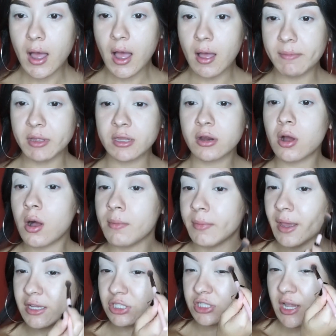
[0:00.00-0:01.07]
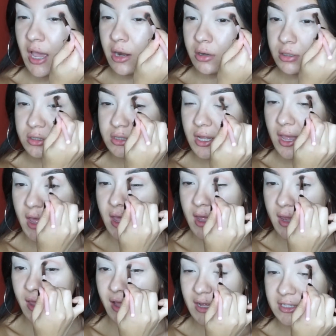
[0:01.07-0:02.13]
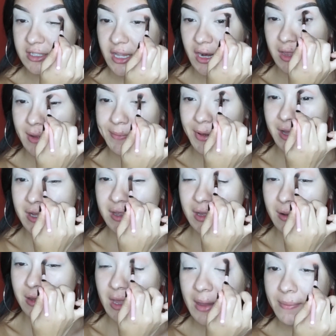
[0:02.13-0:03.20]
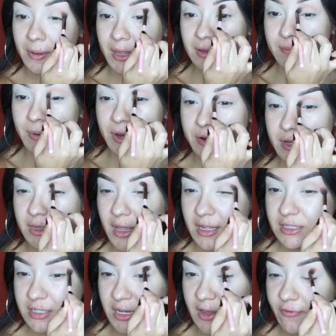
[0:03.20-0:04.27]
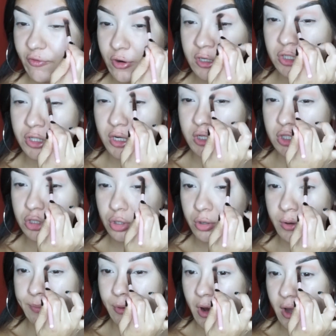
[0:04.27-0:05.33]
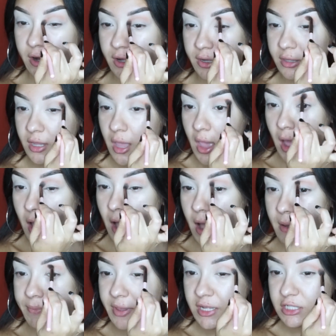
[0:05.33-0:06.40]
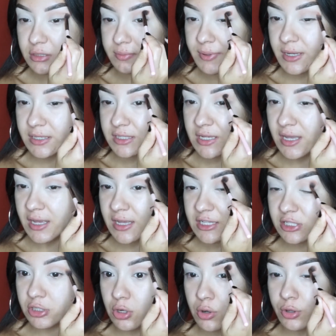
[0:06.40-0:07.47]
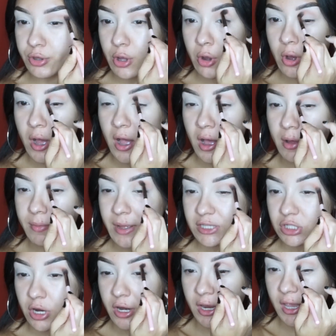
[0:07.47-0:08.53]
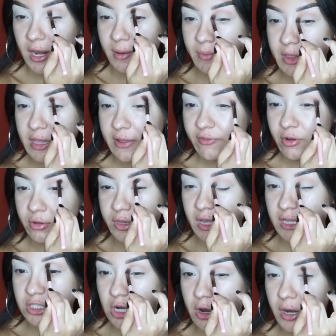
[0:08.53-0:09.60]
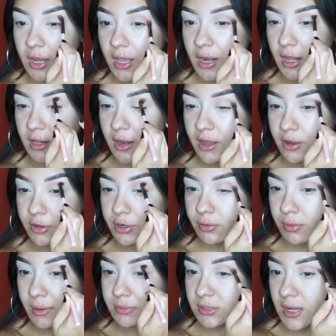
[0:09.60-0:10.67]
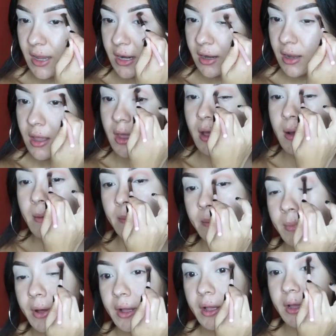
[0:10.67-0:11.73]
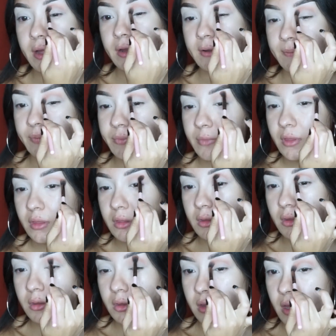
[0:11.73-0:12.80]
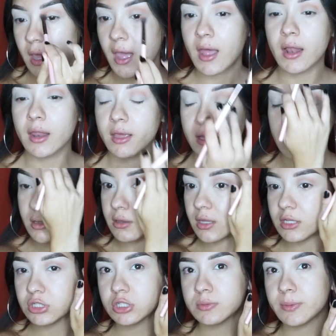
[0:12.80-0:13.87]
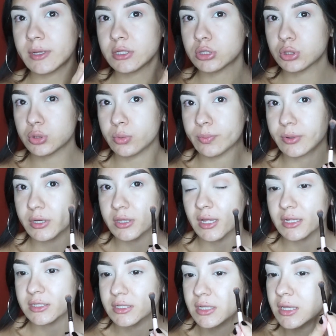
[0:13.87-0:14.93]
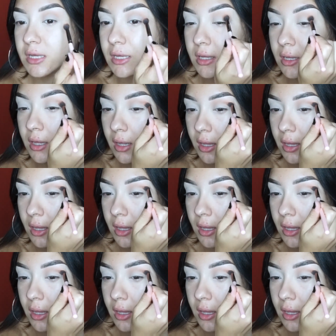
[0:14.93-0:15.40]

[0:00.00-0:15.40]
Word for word: um, and they're all matte shadows and like I said they blend they blend very nicely for drugstore product um, because Pixie is sold um, at Target I believe only at Target and like on their website but yeah like they just blend super nicely